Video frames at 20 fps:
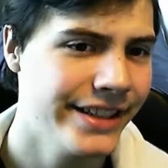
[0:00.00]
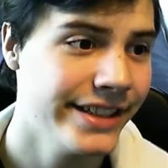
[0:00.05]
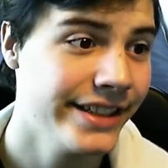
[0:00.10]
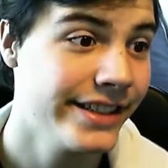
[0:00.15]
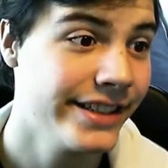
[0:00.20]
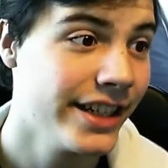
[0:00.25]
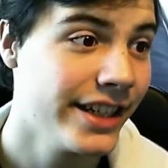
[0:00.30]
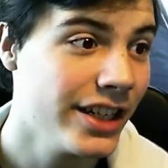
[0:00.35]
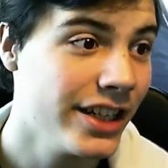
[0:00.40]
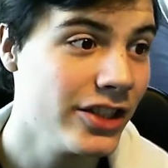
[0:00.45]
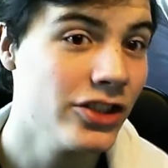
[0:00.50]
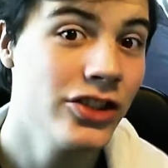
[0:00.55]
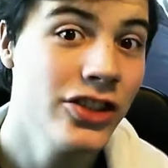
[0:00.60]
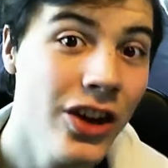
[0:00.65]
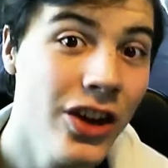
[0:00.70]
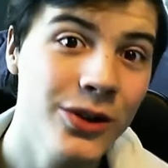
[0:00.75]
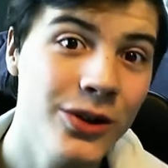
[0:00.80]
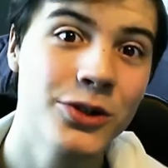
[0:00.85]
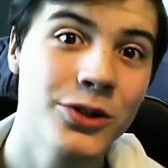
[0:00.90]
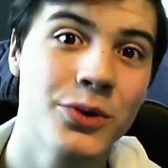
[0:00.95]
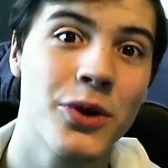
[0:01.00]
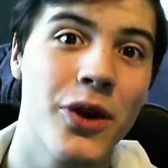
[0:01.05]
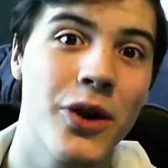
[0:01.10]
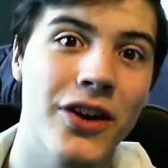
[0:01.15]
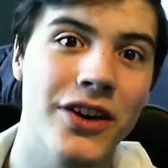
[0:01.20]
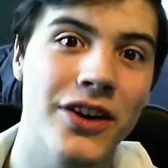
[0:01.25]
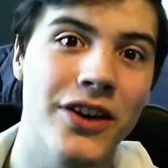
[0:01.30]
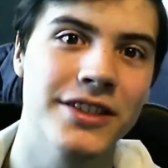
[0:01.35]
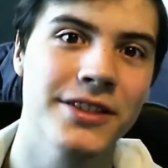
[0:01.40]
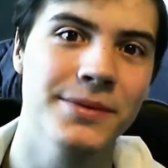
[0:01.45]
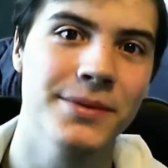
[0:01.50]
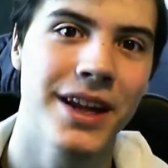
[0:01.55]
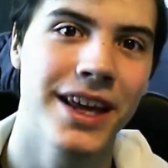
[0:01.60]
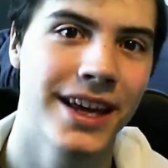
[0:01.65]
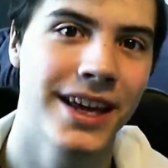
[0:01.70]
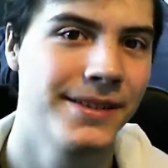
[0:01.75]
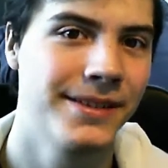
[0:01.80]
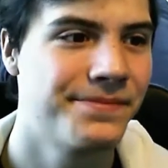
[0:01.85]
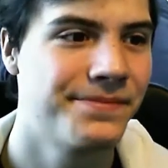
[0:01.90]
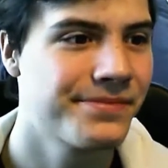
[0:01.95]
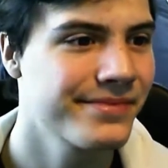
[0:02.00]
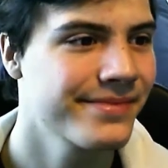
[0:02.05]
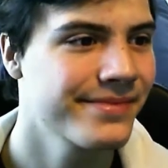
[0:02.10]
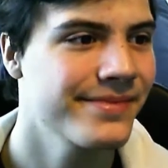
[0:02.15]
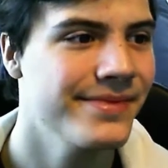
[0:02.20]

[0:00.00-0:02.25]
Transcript: And those were awesome. Like,